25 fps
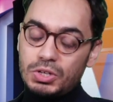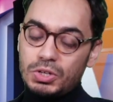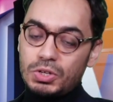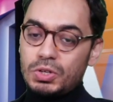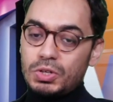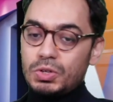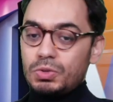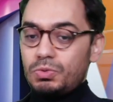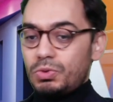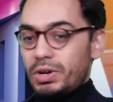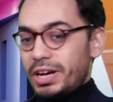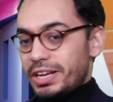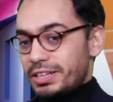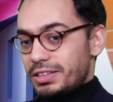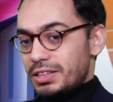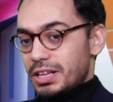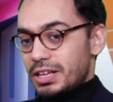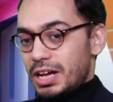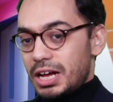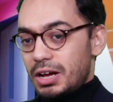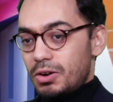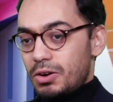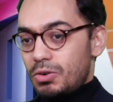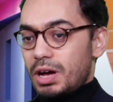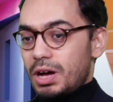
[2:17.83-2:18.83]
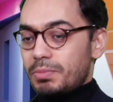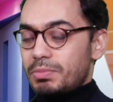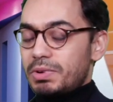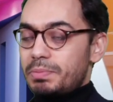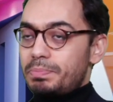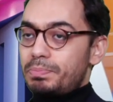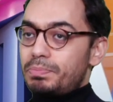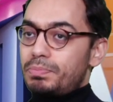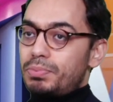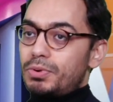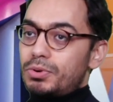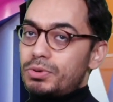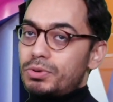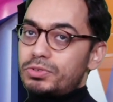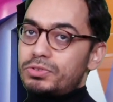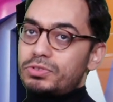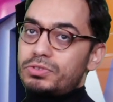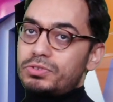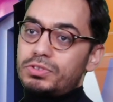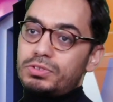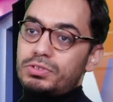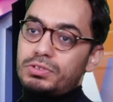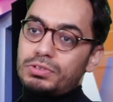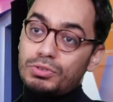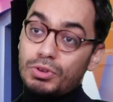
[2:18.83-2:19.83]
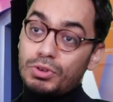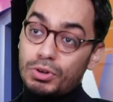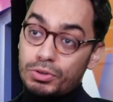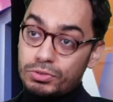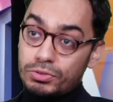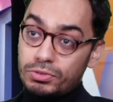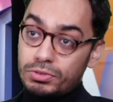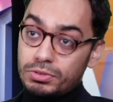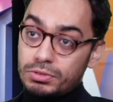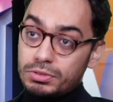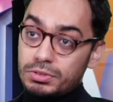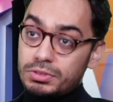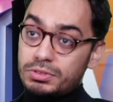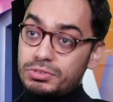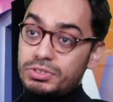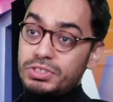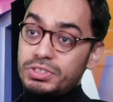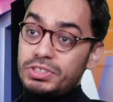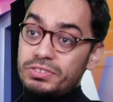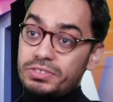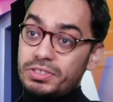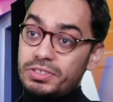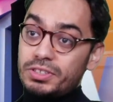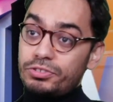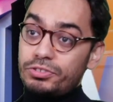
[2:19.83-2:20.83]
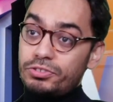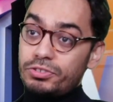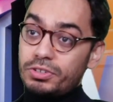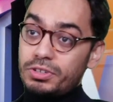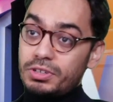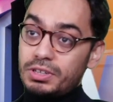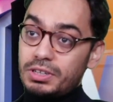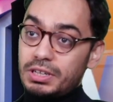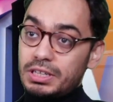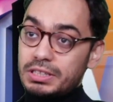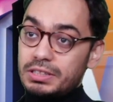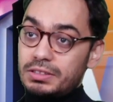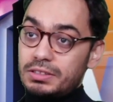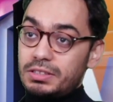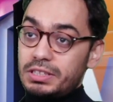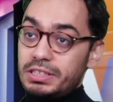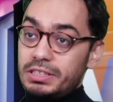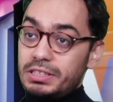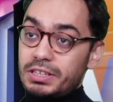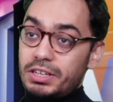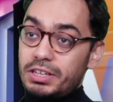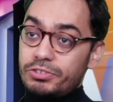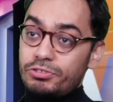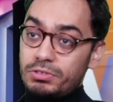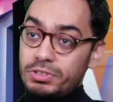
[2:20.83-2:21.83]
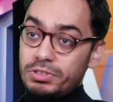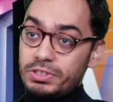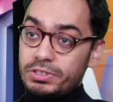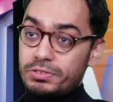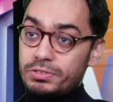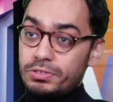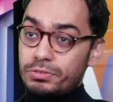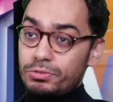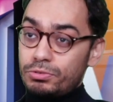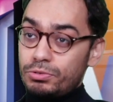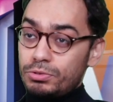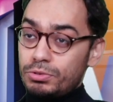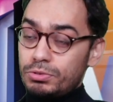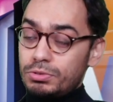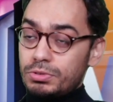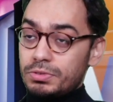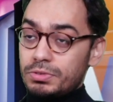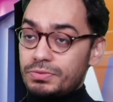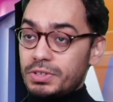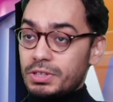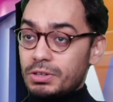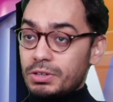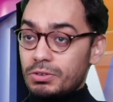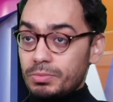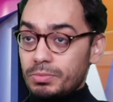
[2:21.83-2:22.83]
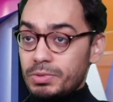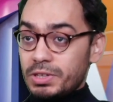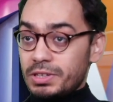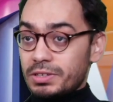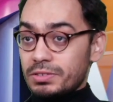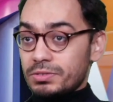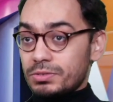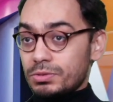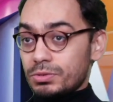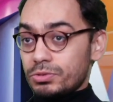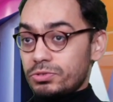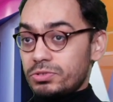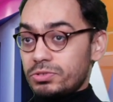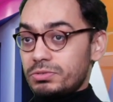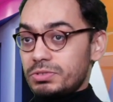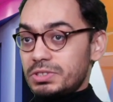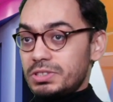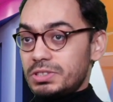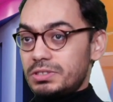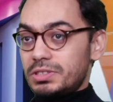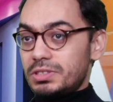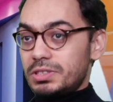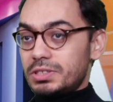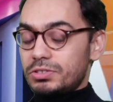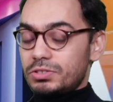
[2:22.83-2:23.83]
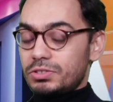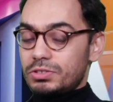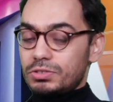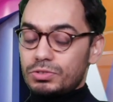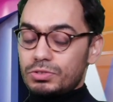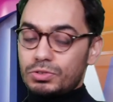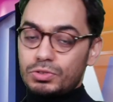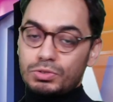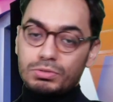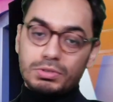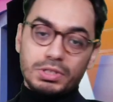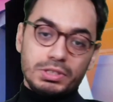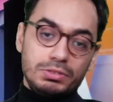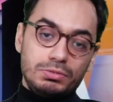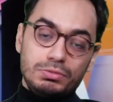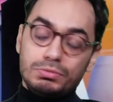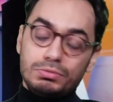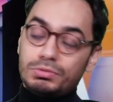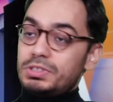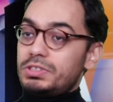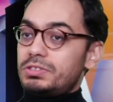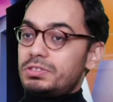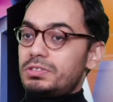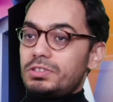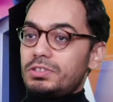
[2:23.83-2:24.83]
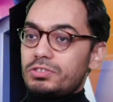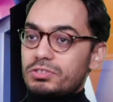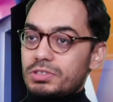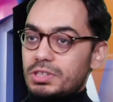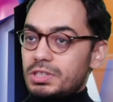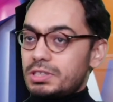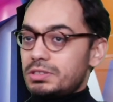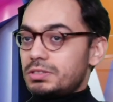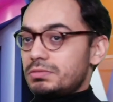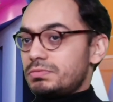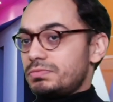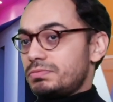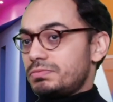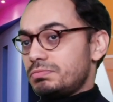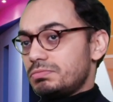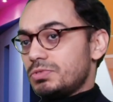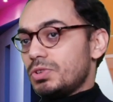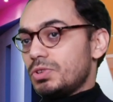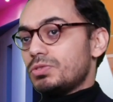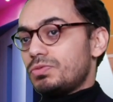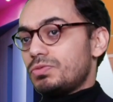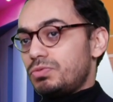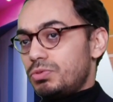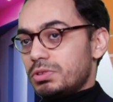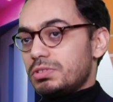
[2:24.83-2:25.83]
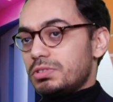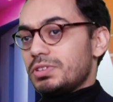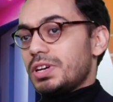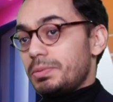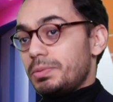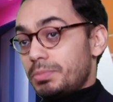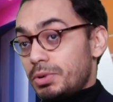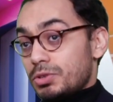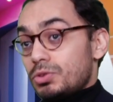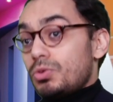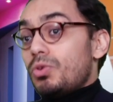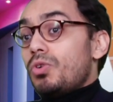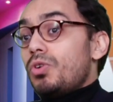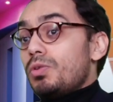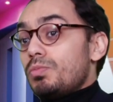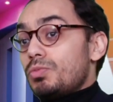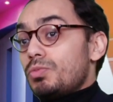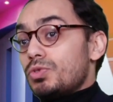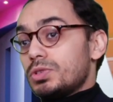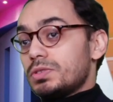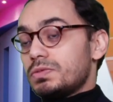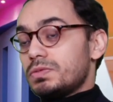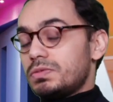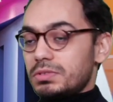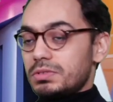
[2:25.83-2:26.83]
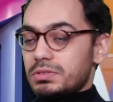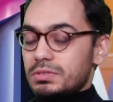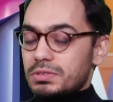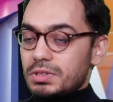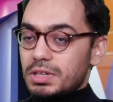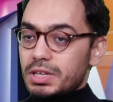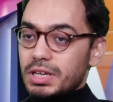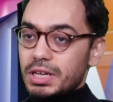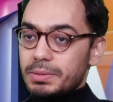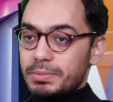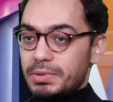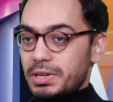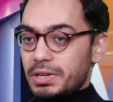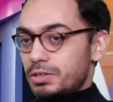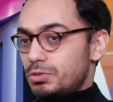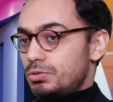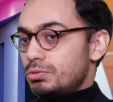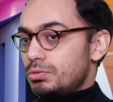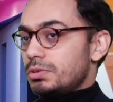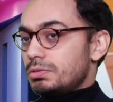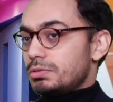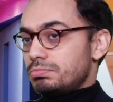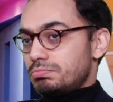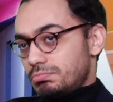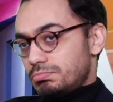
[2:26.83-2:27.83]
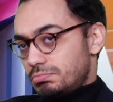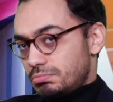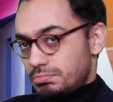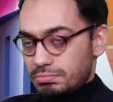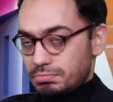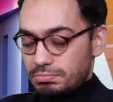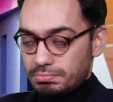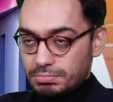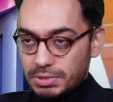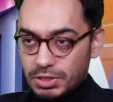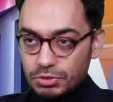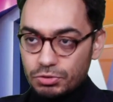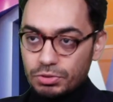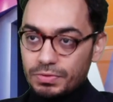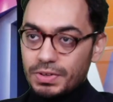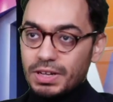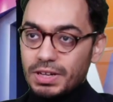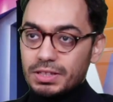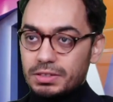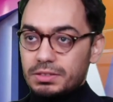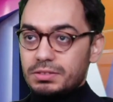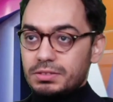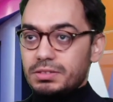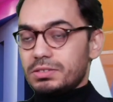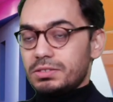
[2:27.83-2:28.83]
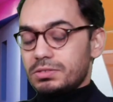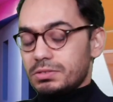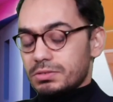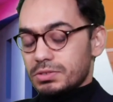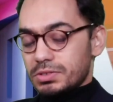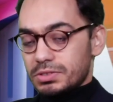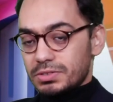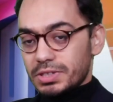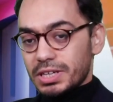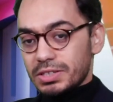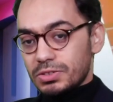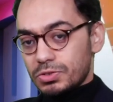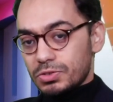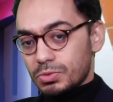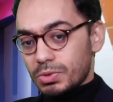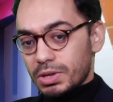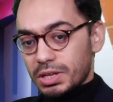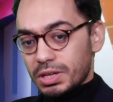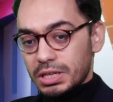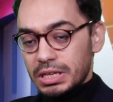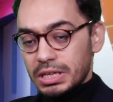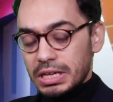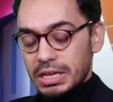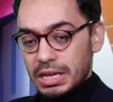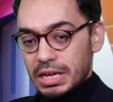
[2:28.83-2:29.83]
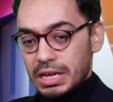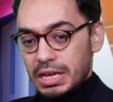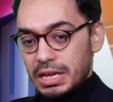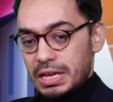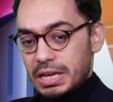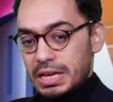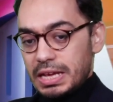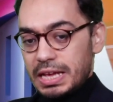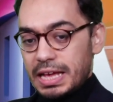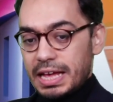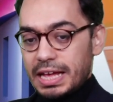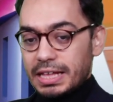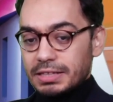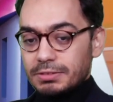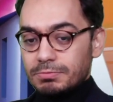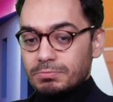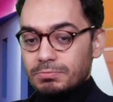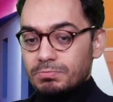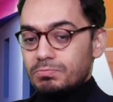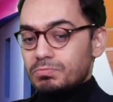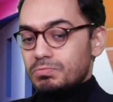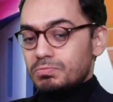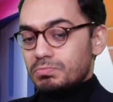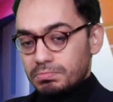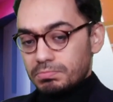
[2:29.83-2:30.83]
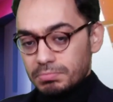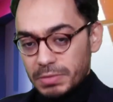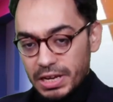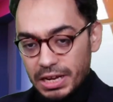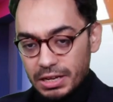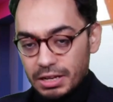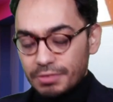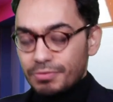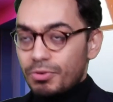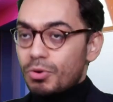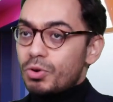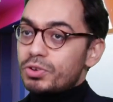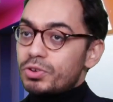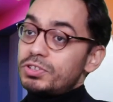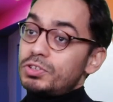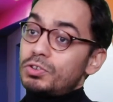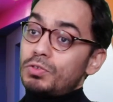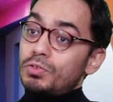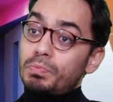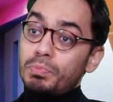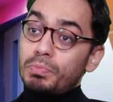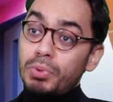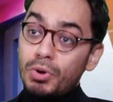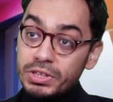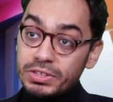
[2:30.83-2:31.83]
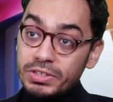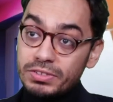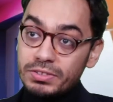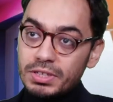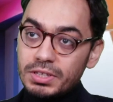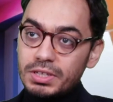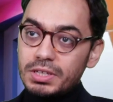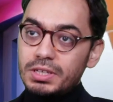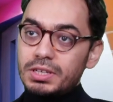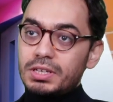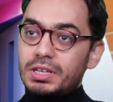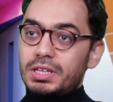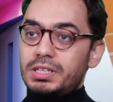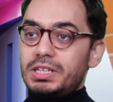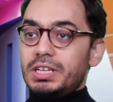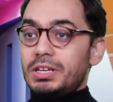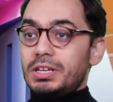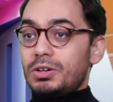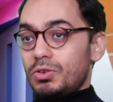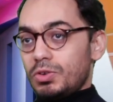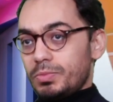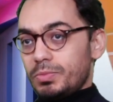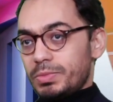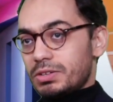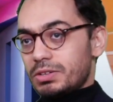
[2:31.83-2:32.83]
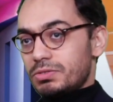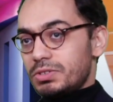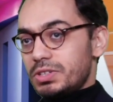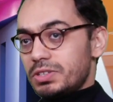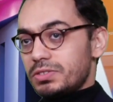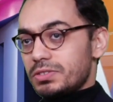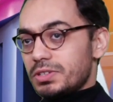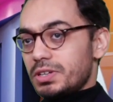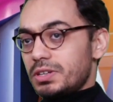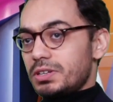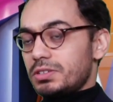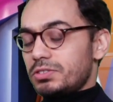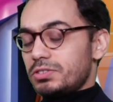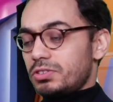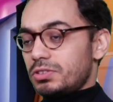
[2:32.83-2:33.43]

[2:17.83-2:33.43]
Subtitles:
right now I'm a postdoctoral researcher at the National Institute of Economic and Social Research. So I do research kind of, not full time, but almost full time. And I do a bunch of other things on the side as well. And mainly focusing on policy and economic research.